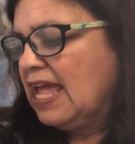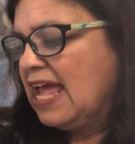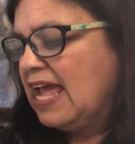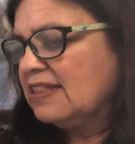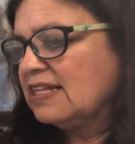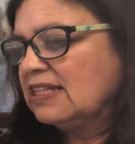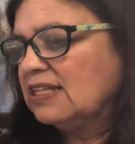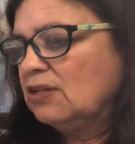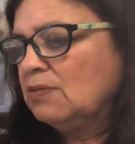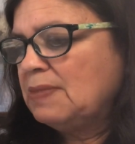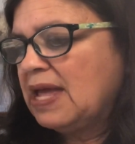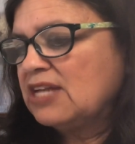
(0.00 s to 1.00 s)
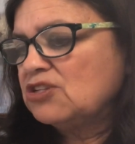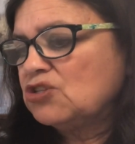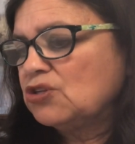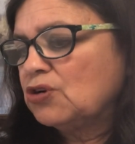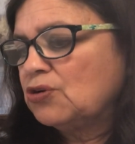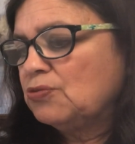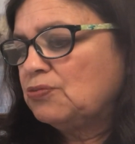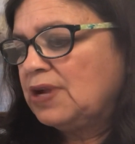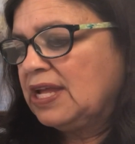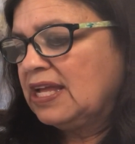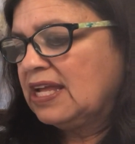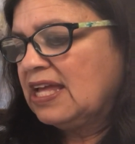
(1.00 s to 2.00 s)
and the little man took her
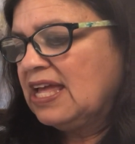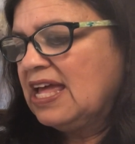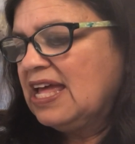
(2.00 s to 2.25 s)
ring.